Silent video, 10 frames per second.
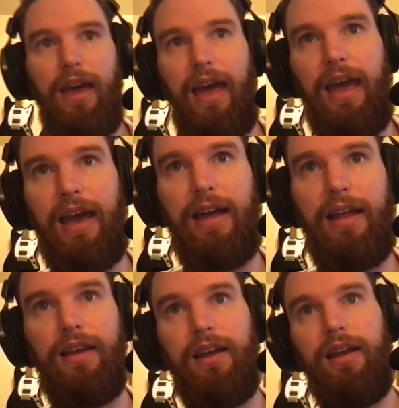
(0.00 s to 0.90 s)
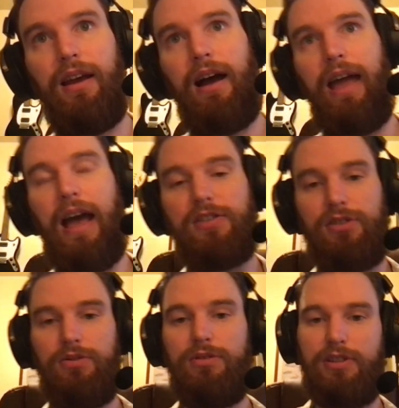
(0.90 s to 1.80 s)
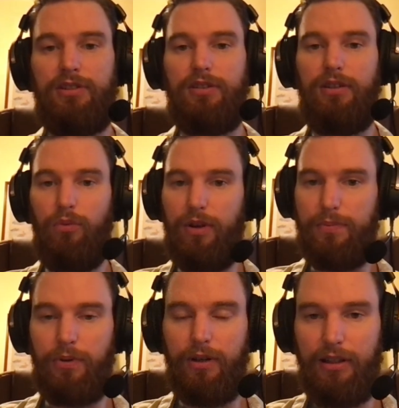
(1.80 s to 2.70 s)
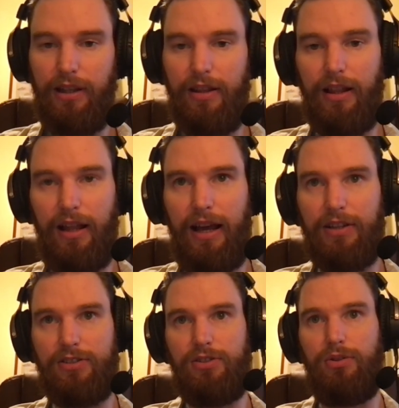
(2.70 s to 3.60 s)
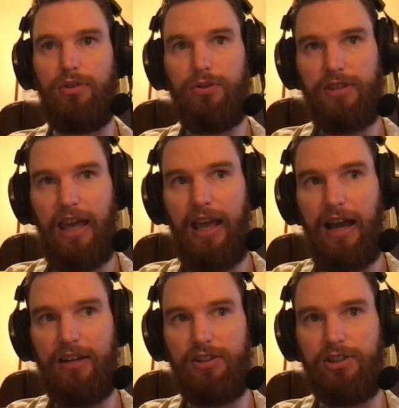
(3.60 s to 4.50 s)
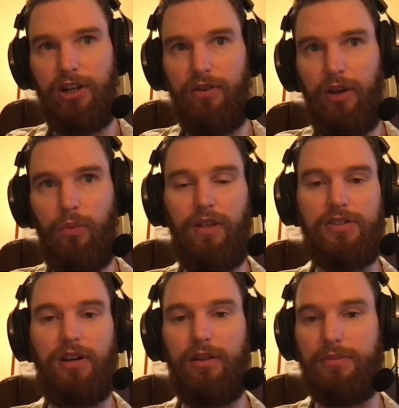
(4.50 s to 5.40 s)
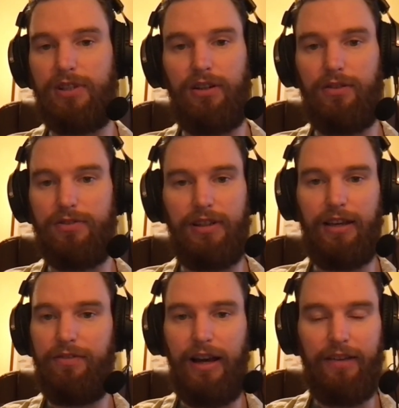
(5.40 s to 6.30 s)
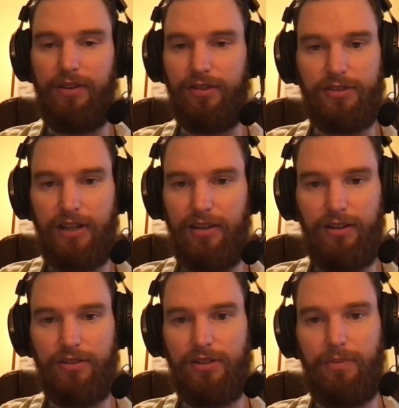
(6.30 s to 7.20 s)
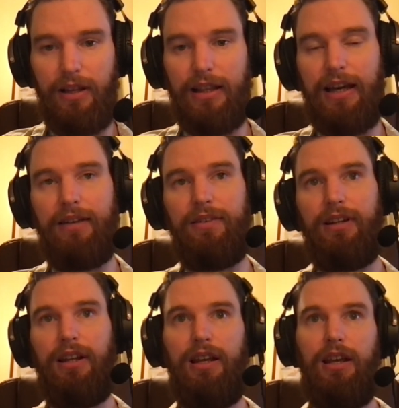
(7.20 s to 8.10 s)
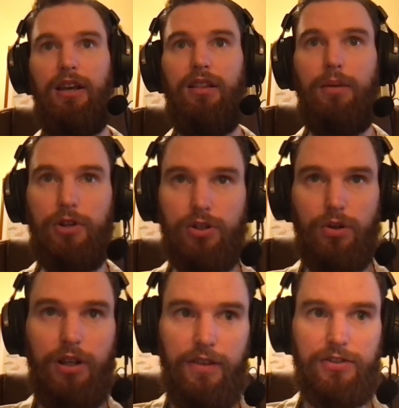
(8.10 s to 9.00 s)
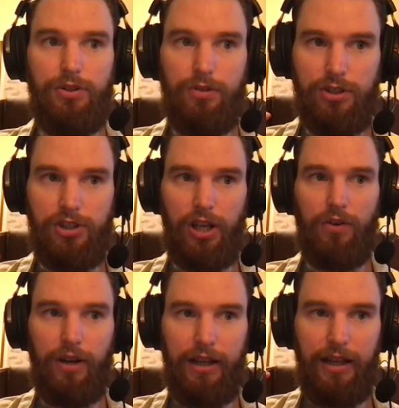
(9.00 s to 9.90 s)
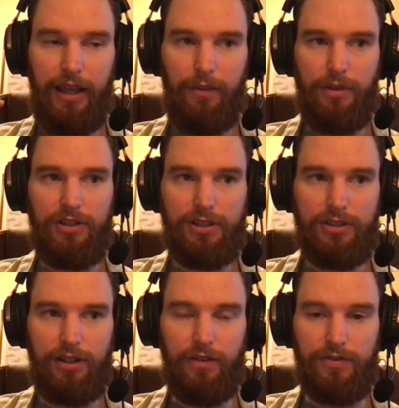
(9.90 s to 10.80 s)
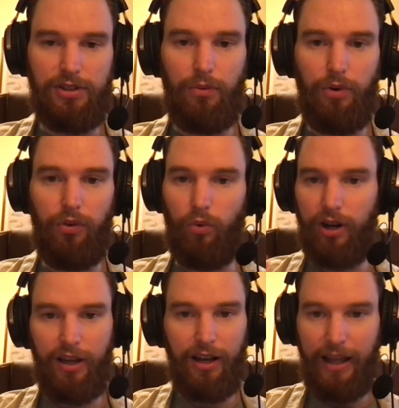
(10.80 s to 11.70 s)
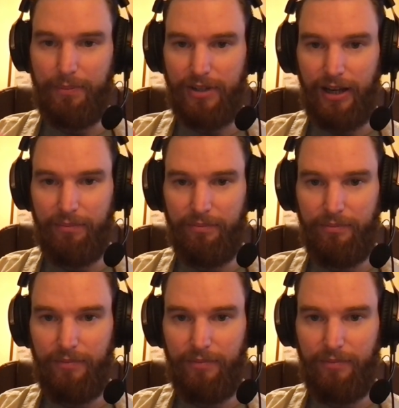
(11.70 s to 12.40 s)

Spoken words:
And I asked students one point in the class to use AI to generate where they saw themselves in like 5 years, 10 years, something like that. The majority of students generated images of someone working on a laptop